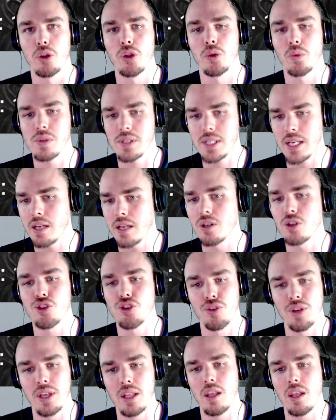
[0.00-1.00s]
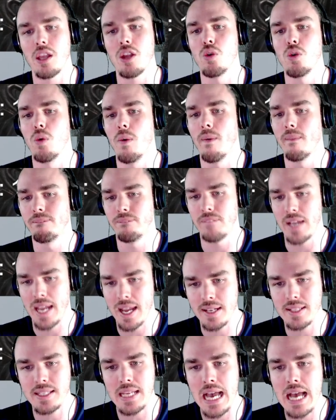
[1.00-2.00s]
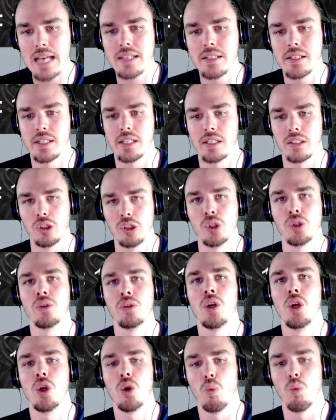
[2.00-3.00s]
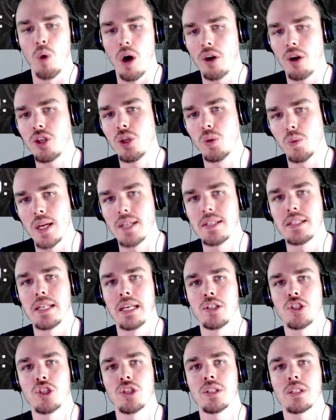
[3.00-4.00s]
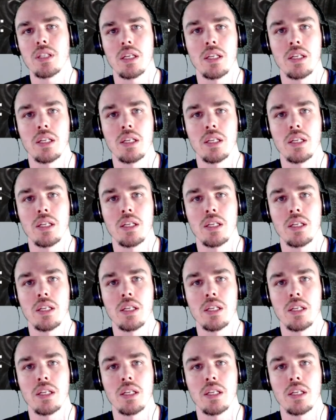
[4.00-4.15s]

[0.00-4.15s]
The retainers are getting you fantastic loot while you run dungeons,